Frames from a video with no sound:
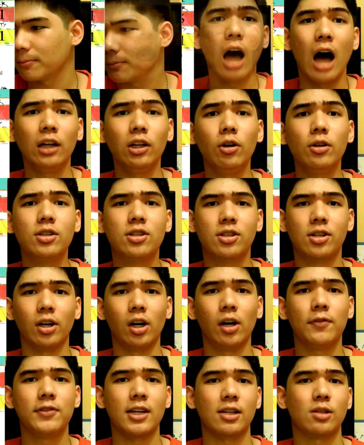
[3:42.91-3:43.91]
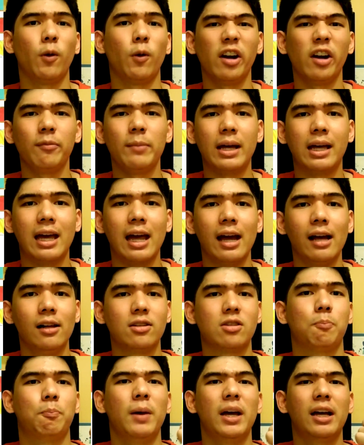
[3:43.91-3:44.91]
Hollowed serves as one of
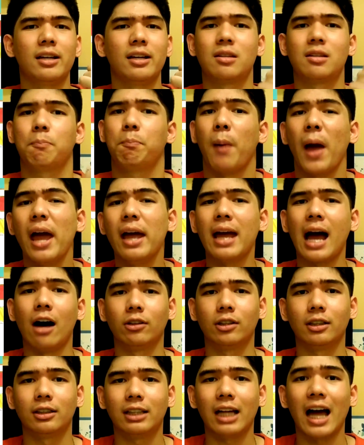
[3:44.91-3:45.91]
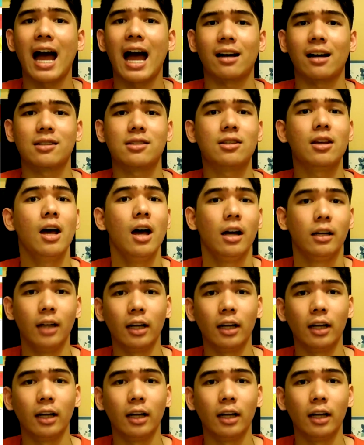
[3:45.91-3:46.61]
MIkhail's biggest payout attacks.